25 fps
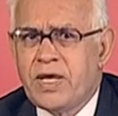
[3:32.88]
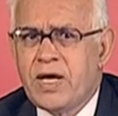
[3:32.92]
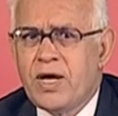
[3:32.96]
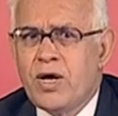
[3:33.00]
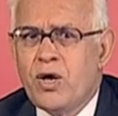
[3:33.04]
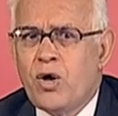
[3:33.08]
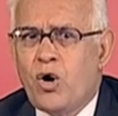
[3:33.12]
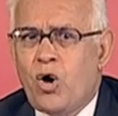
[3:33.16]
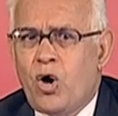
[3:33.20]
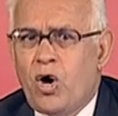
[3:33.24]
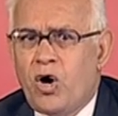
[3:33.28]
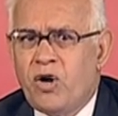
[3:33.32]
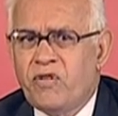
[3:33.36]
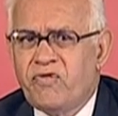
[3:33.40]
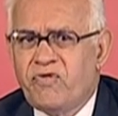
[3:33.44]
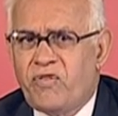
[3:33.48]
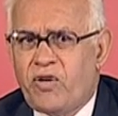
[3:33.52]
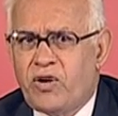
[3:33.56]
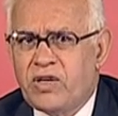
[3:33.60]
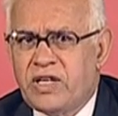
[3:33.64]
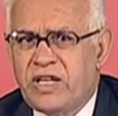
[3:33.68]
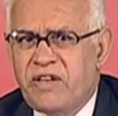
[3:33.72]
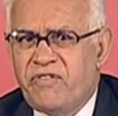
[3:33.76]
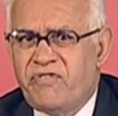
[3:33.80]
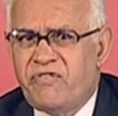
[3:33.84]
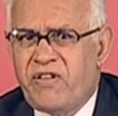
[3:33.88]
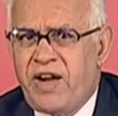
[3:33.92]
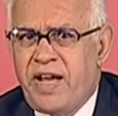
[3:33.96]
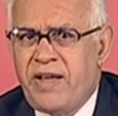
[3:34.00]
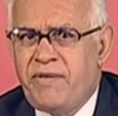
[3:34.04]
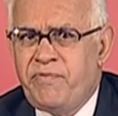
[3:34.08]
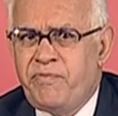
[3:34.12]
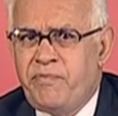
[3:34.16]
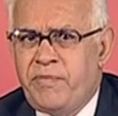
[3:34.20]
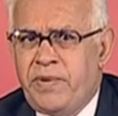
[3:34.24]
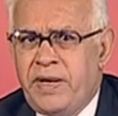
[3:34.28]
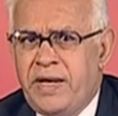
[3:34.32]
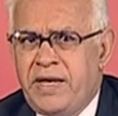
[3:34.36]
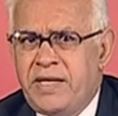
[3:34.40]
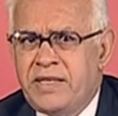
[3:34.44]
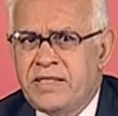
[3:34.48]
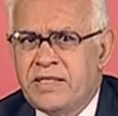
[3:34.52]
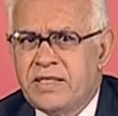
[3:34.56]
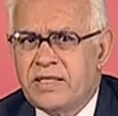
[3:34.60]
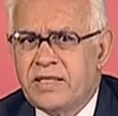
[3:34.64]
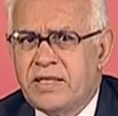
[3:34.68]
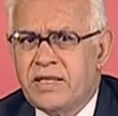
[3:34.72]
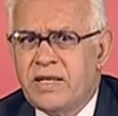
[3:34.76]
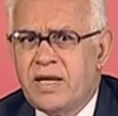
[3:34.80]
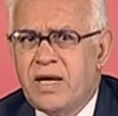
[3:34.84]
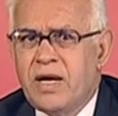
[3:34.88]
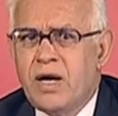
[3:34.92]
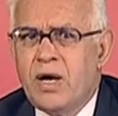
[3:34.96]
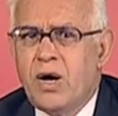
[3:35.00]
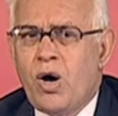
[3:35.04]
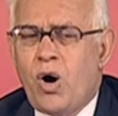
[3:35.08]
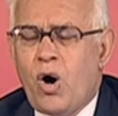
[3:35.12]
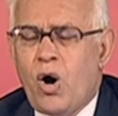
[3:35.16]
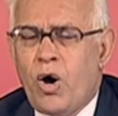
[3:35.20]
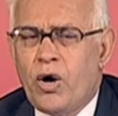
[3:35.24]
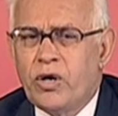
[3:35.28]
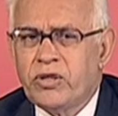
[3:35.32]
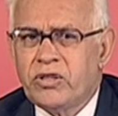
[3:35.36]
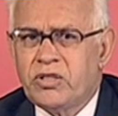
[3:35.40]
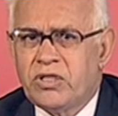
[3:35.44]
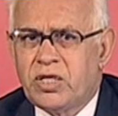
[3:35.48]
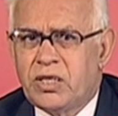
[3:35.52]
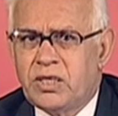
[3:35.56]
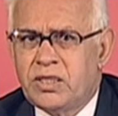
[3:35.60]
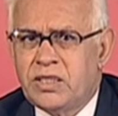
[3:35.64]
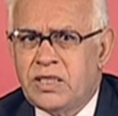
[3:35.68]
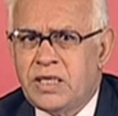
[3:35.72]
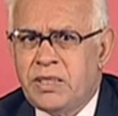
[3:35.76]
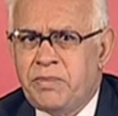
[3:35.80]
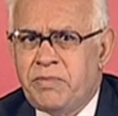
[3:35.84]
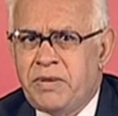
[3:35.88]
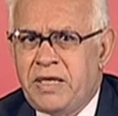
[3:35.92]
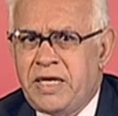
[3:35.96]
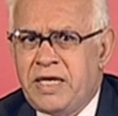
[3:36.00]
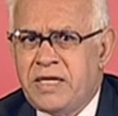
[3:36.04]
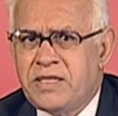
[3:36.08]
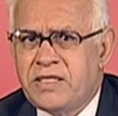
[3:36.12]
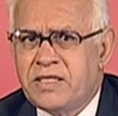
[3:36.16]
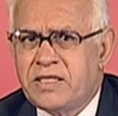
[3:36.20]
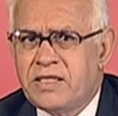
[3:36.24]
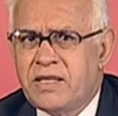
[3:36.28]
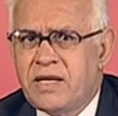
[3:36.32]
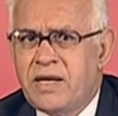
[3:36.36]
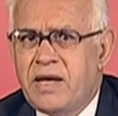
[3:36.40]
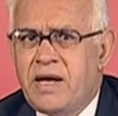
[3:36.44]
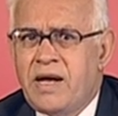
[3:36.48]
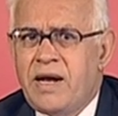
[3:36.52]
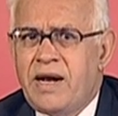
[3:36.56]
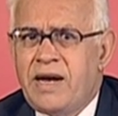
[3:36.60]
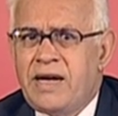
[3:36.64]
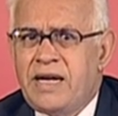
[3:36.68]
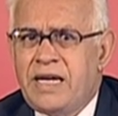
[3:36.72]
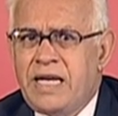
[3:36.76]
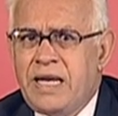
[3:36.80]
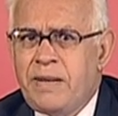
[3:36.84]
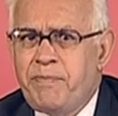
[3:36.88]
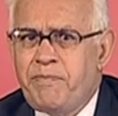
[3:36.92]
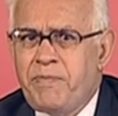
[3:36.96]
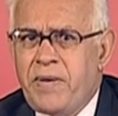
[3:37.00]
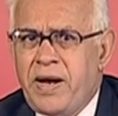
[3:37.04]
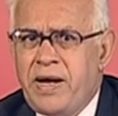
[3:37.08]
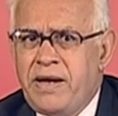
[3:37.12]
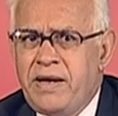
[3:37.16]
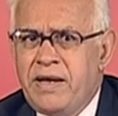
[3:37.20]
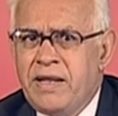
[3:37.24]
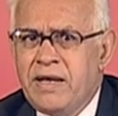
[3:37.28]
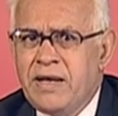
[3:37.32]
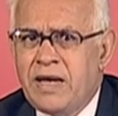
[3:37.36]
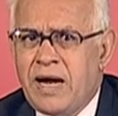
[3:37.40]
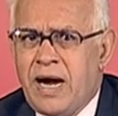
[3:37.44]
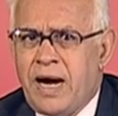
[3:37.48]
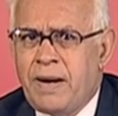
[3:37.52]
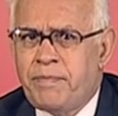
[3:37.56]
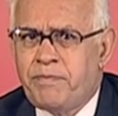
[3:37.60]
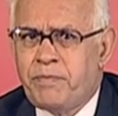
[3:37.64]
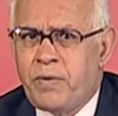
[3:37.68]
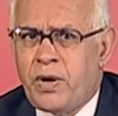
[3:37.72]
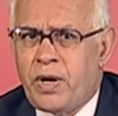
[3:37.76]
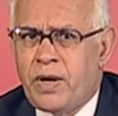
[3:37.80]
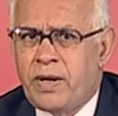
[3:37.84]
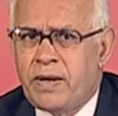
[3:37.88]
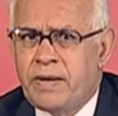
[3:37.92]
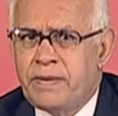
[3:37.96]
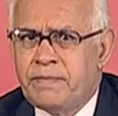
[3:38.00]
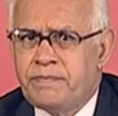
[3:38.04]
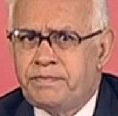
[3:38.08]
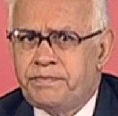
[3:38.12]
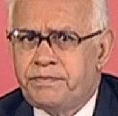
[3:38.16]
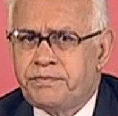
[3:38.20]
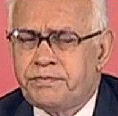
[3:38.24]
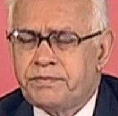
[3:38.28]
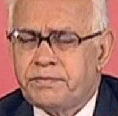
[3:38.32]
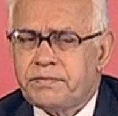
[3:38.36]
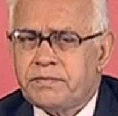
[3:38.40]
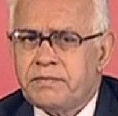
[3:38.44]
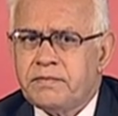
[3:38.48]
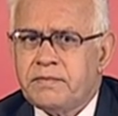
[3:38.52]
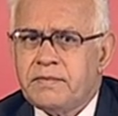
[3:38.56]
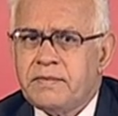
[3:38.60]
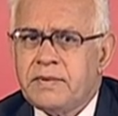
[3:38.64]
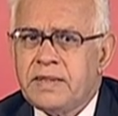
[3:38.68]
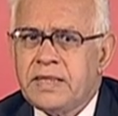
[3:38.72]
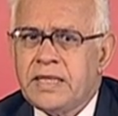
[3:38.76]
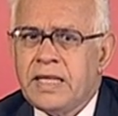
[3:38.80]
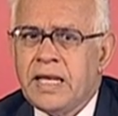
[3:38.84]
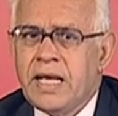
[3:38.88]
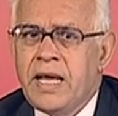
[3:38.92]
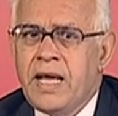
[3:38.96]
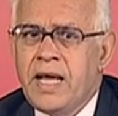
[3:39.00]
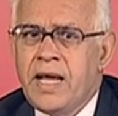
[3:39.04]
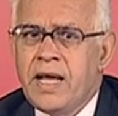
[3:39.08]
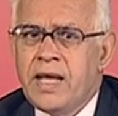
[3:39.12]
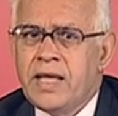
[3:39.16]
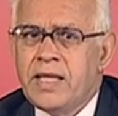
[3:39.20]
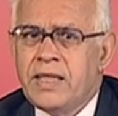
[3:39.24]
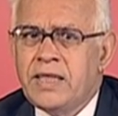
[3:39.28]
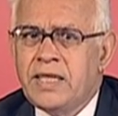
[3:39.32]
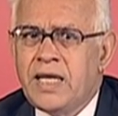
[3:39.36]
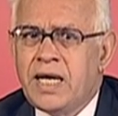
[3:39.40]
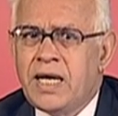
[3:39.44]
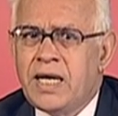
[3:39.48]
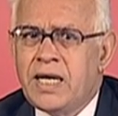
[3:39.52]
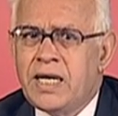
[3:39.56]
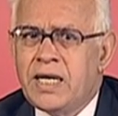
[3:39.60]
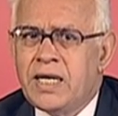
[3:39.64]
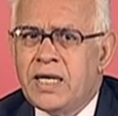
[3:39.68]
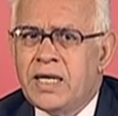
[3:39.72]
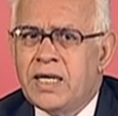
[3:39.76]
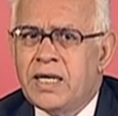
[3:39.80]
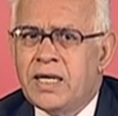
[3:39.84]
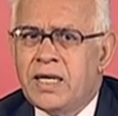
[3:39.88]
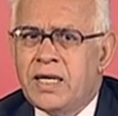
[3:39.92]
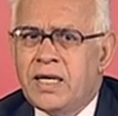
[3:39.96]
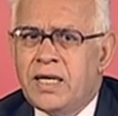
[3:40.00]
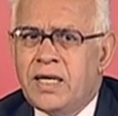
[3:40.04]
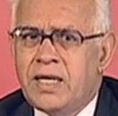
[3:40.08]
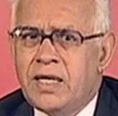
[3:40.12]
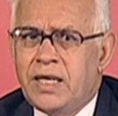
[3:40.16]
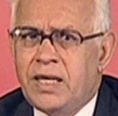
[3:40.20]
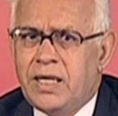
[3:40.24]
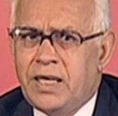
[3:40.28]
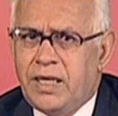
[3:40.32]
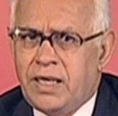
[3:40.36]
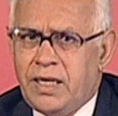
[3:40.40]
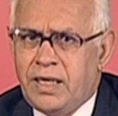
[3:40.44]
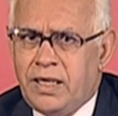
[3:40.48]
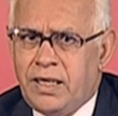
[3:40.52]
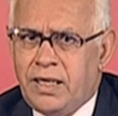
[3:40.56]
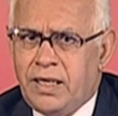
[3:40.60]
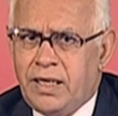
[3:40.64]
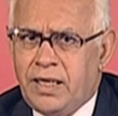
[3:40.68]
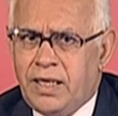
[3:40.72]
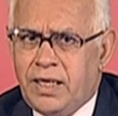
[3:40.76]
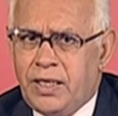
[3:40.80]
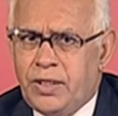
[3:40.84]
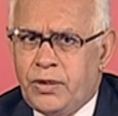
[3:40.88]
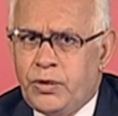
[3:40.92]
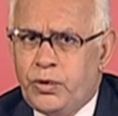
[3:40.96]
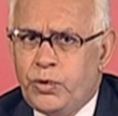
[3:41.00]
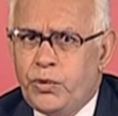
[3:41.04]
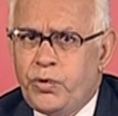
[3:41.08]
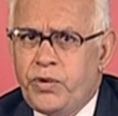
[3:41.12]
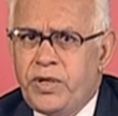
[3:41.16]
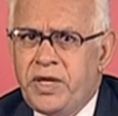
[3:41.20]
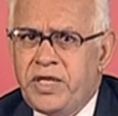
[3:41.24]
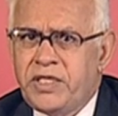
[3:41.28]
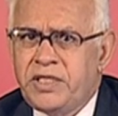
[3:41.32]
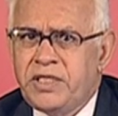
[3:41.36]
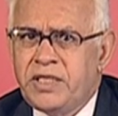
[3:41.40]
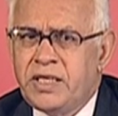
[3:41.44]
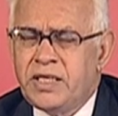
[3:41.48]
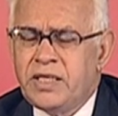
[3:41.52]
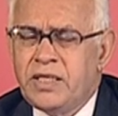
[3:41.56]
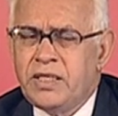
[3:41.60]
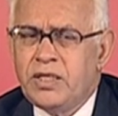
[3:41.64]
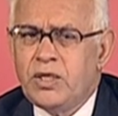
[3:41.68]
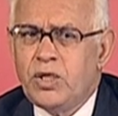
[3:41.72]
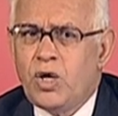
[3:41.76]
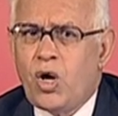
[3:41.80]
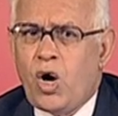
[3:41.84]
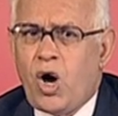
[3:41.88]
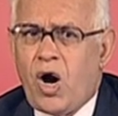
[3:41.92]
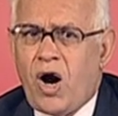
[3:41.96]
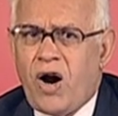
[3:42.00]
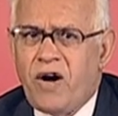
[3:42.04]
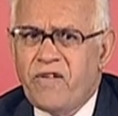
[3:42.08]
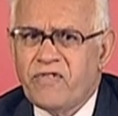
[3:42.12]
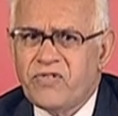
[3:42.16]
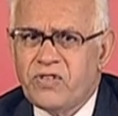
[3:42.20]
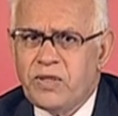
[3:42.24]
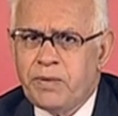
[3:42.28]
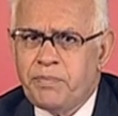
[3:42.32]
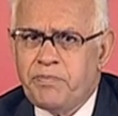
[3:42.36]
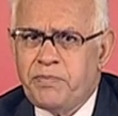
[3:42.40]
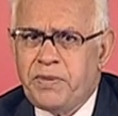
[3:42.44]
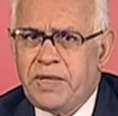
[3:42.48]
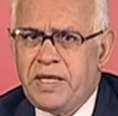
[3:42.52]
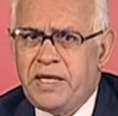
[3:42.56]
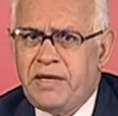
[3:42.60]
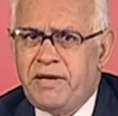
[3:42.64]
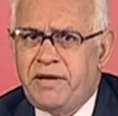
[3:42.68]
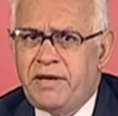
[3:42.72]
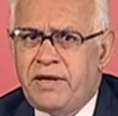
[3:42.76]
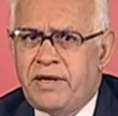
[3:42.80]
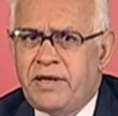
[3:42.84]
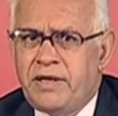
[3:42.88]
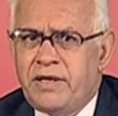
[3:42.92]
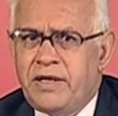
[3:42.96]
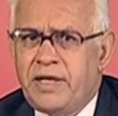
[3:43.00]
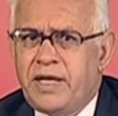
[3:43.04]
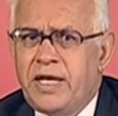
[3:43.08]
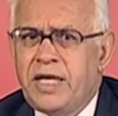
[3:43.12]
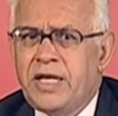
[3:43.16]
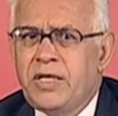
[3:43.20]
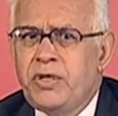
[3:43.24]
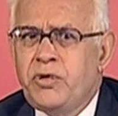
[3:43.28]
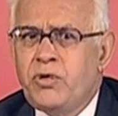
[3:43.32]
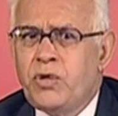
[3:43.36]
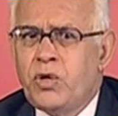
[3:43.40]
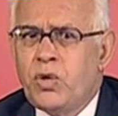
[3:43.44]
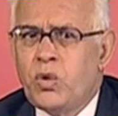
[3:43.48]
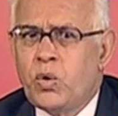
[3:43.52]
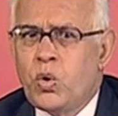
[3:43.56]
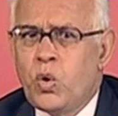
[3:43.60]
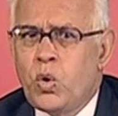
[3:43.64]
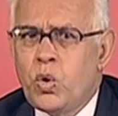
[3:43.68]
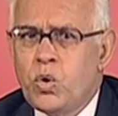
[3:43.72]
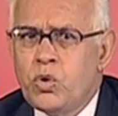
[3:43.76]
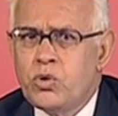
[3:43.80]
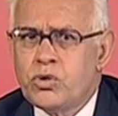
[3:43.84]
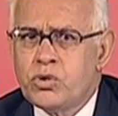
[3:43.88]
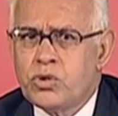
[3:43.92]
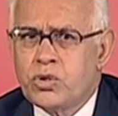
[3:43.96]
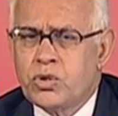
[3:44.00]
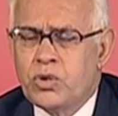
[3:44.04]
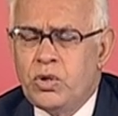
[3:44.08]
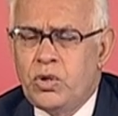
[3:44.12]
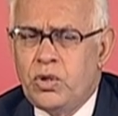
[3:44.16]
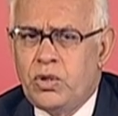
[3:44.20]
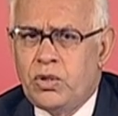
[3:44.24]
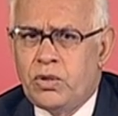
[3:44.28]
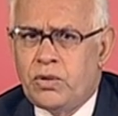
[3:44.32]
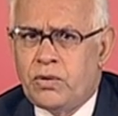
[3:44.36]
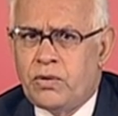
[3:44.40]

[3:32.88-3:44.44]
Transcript: or 45 minutes or 30 minutes, depending upon the duration of the period in your own school.